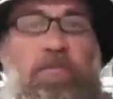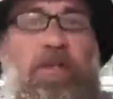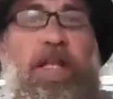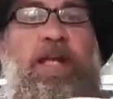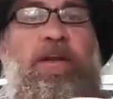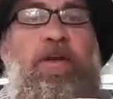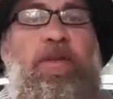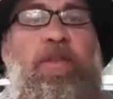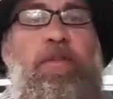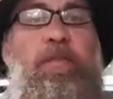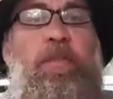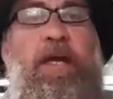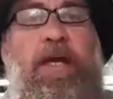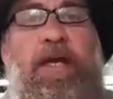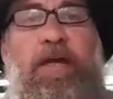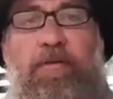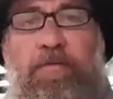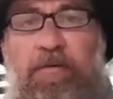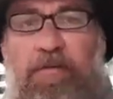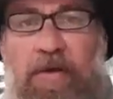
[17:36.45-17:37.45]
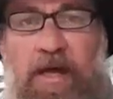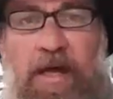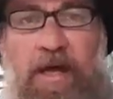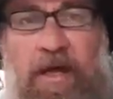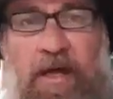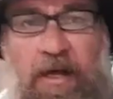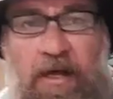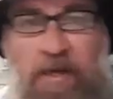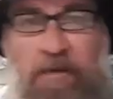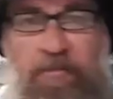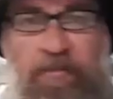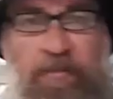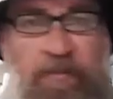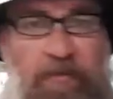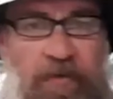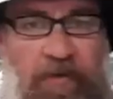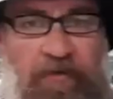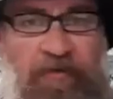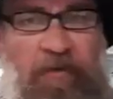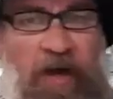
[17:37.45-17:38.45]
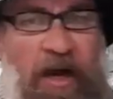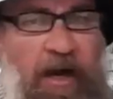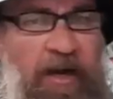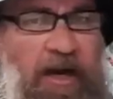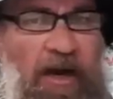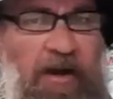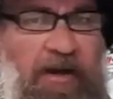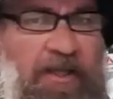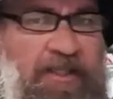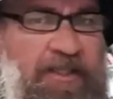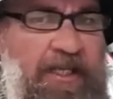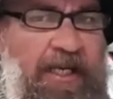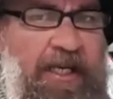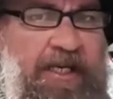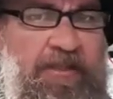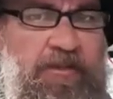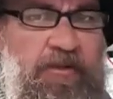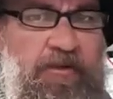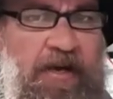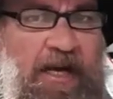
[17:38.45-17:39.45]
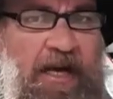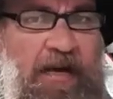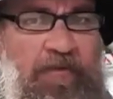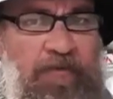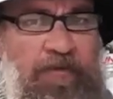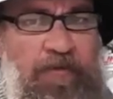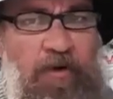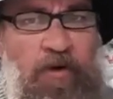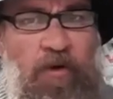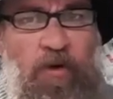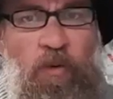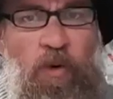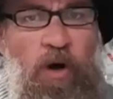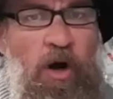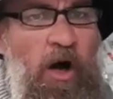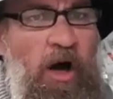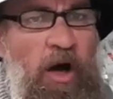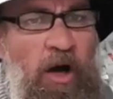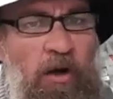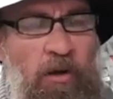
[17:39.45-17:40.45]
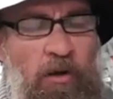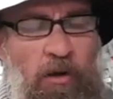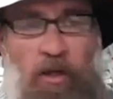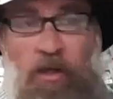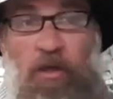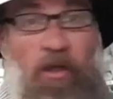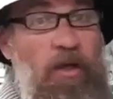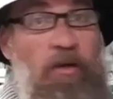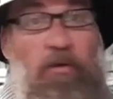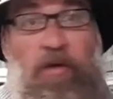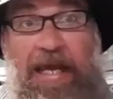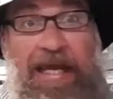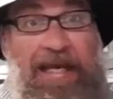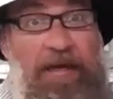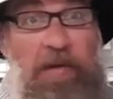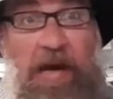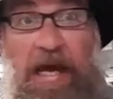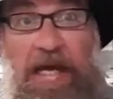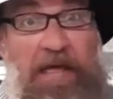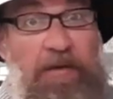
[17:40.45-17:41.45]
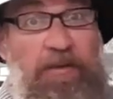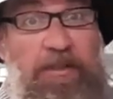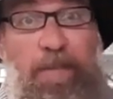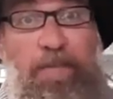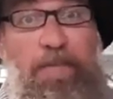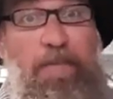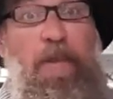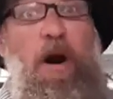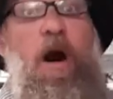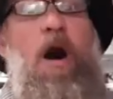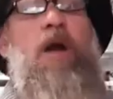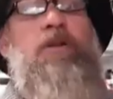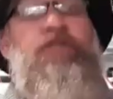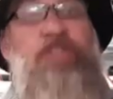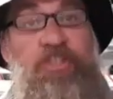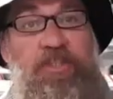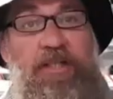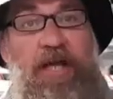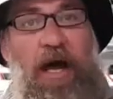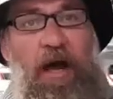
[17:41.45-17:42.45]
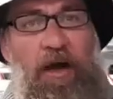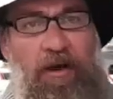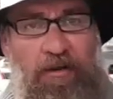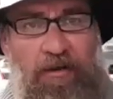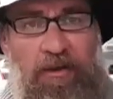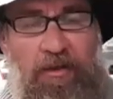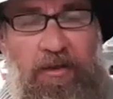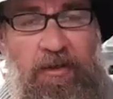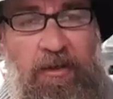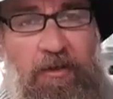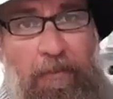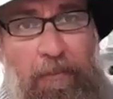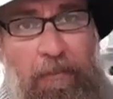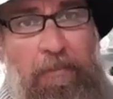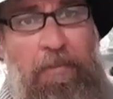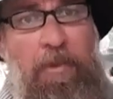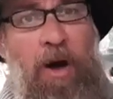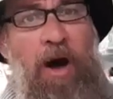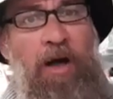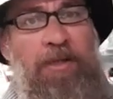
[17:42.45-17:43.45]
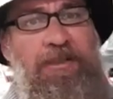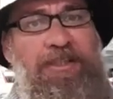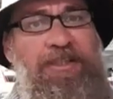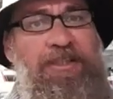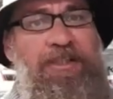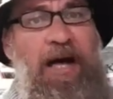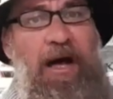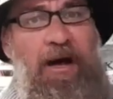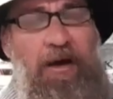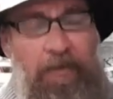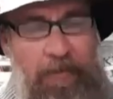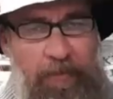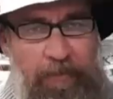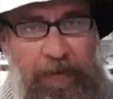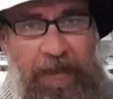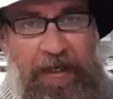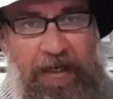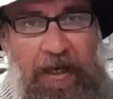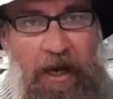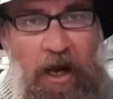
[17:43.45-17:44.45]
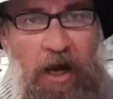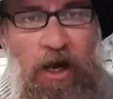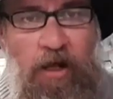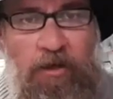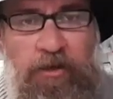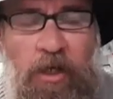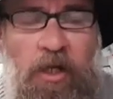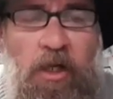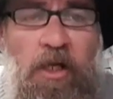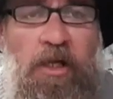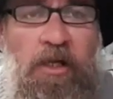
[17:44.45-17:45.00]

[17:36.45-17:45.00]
land on the pick. The photo has kicked around for a while. Anyway, it was a monster bit of gold.